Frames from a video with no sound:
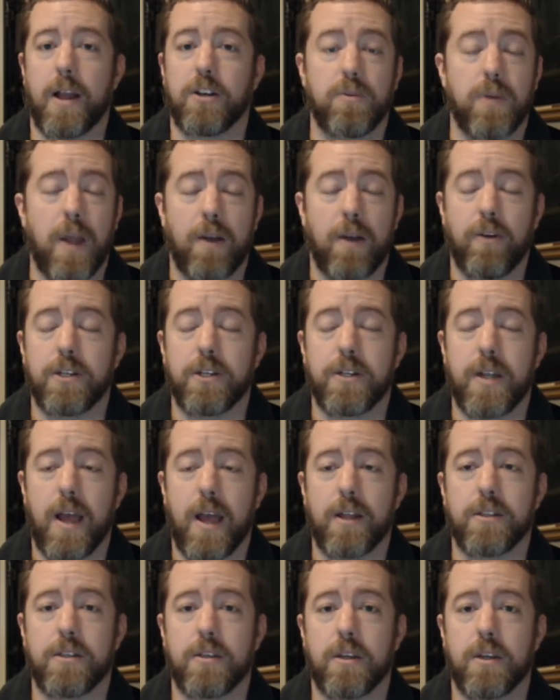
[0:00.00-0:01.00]
reached
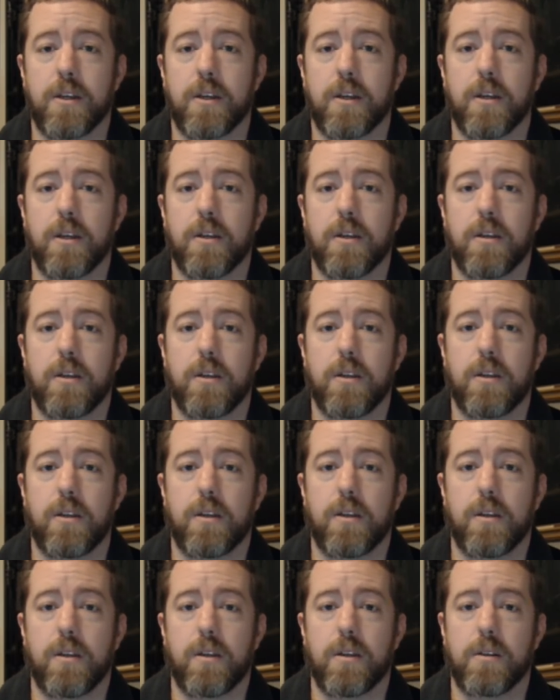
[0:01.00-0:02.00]
out to
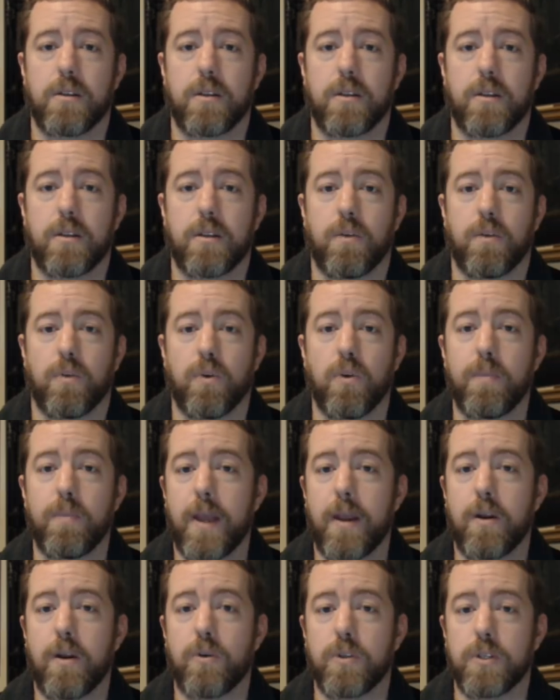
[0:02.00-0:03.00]
the
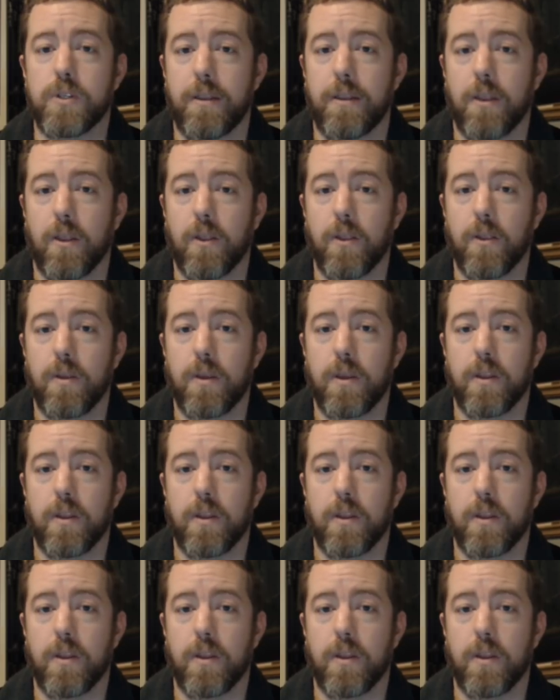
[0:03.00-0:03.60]
roommate who sent the